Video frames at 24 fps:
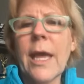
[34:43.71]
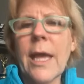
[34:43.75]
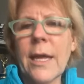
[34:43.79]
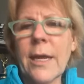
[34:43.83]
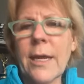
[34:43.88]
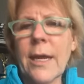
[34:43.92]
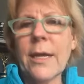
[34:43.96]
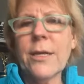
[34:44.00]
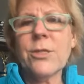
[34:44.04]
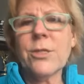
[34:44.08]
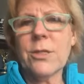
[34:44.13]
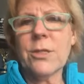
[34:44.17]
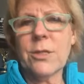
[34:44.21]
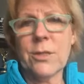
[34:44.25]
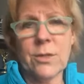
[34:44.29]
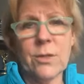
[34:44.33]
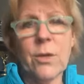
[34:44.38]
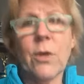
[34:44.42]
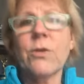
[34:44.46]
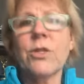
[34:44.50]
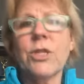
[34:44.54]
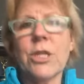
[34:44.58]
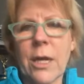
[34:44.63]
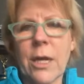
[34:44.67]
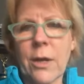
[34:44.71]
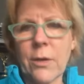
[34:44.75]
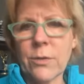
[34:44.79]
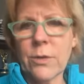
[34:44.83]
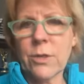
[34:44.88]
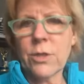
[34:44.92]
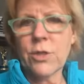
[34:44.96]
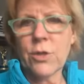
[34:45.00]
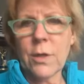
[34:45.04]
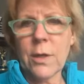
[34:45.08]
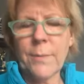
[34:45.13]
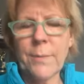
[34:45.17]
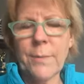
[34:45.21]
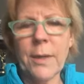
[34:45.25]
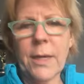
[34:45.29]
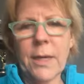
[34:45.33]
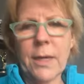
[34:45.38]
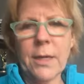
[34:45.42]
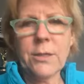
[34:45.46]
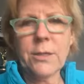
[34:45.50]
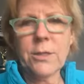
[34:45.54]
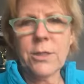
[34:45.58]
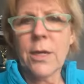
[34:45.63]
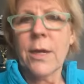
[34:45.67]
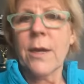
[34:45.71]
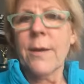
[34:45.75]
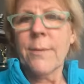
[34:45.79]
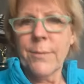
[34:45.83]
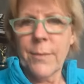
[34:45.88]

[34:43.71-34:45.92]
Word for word: And actually, go check out the Joy page.